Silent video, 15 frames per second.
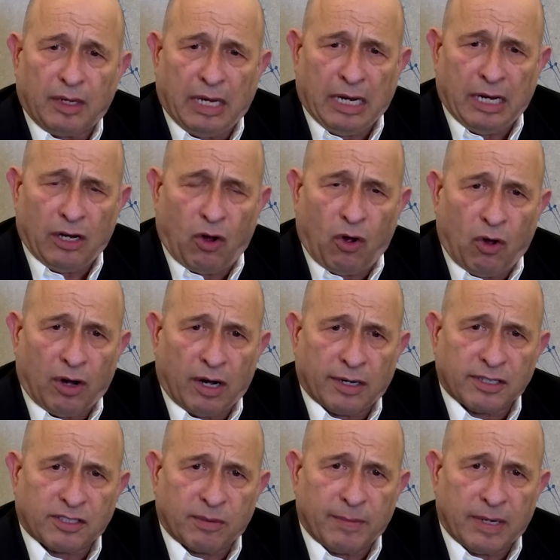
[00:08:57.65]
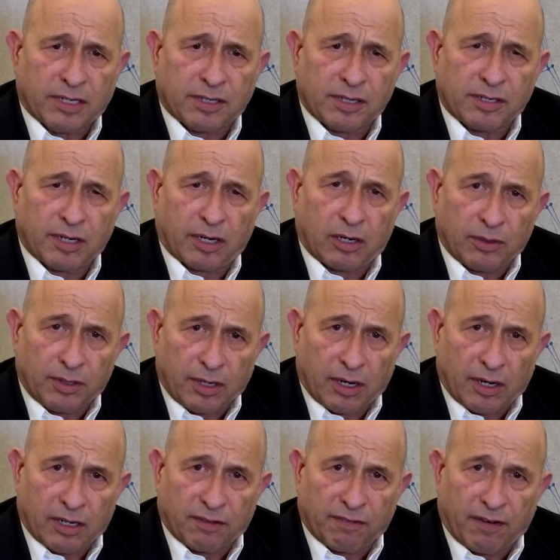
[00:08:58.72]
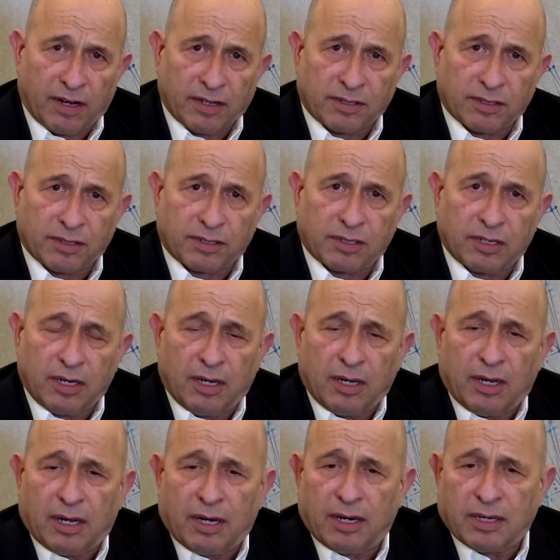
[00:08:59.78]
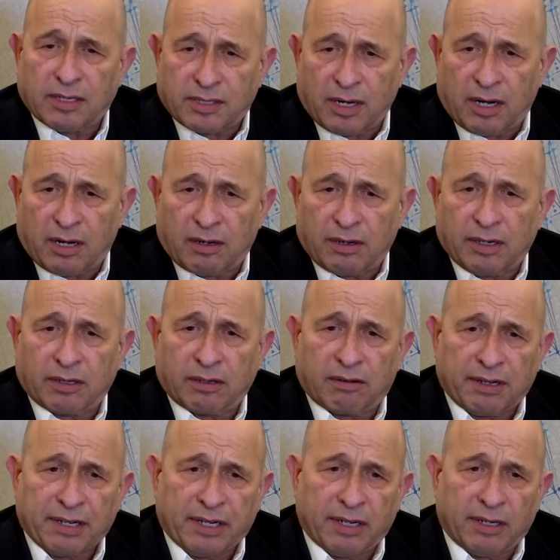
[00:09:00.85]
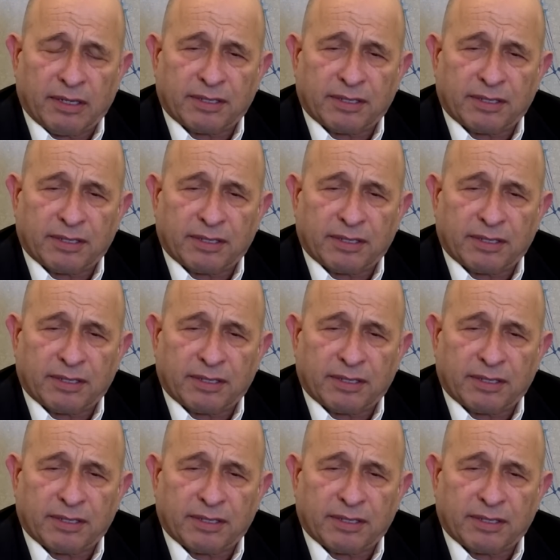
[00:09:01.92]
And all our estimations, including our advisors, Lazar and Greenhill, are